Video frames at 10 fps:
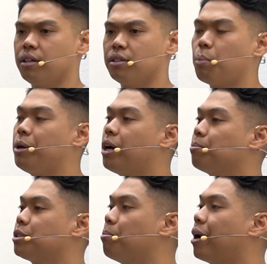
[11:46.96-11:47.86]
So
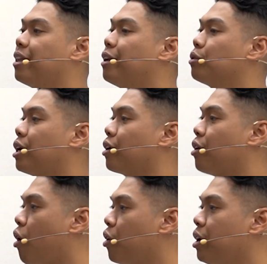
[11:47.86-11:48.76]
become somebody that knows how to
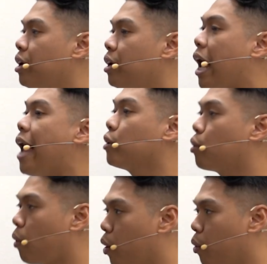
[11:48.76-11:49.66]
guard and
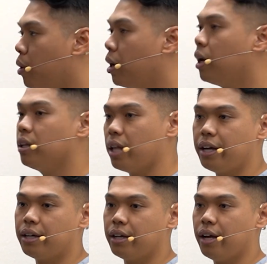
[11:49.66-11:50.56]
grow
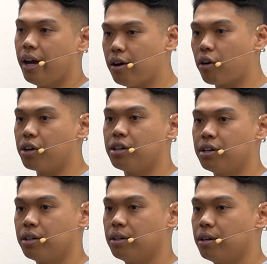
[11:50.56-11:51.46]
like a gardener.
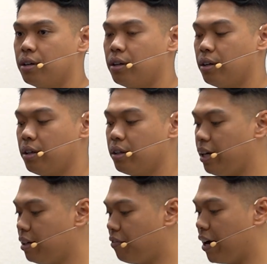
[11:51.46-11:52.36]

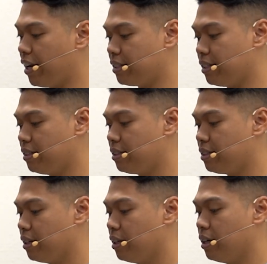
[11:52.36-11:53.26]
Kingdom finances.
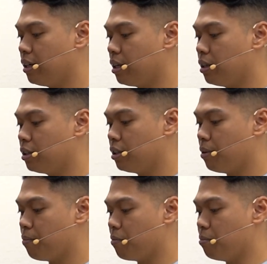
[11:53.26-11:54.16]

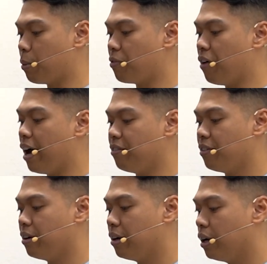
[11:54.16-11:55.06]
Number five,
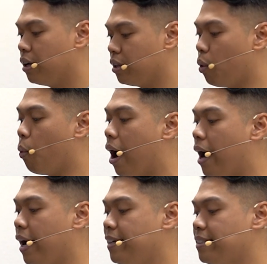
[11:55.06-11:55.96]
the
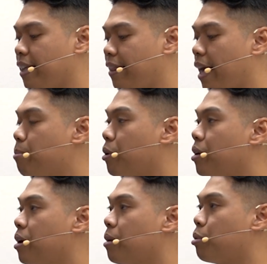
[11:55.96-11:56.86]
wise
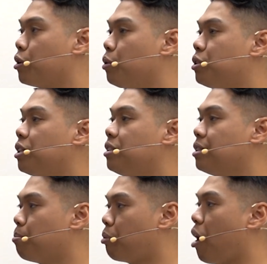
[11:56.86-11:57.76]
labor
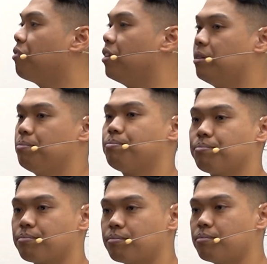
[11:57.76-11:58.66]
produces profit.
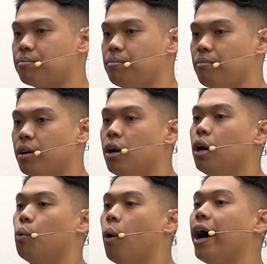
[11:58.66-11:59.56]

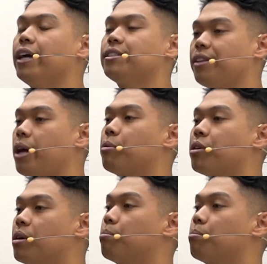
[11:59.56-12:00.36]
Wise labor